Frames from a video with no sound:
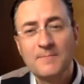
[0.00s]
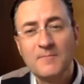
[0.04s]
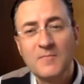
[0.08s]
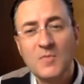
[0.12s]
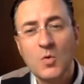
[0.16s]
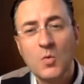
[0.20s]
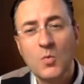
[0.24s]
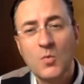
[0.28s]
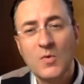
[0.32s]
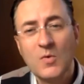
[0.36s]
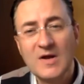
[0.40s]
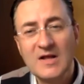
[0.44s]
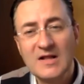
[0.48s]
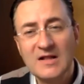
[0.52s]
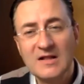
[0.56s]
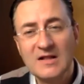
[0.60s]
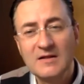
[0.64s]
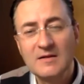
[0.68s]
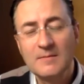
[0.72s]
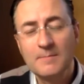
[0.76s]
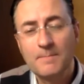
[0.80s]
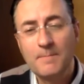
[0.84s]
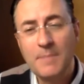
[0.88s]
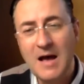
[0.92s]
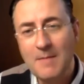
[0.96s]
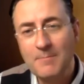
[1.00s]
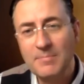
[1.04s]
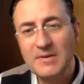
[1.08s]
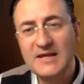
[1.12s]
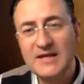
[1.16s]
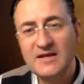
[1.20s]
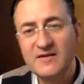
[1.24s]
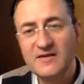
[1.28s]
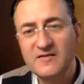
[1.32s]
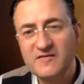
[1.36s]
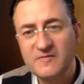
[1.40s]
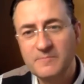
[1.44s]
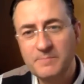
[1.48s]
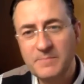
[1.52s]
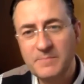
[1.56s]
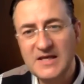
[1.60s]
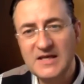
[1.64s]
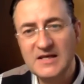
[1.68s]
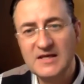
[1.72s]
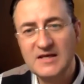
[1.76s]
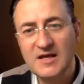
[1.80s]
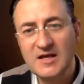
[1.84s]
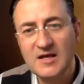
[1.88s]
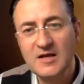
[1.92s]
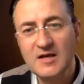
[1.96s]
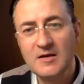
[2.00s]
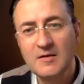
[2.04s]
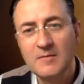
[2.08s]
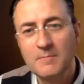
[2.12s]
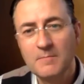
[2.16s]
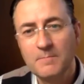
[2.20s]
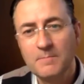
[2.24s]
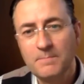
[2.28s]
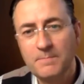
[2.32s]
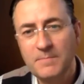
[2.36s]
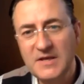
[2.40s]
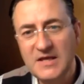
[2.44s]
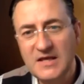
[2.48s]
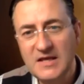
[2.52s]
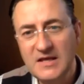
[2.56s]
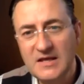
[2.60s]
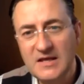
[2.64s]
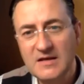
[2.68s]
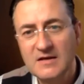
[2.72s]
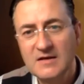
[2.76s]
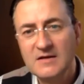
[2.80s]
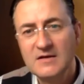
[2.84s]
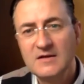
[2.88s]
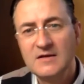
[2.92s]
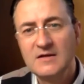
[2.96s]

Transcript: will public speaking be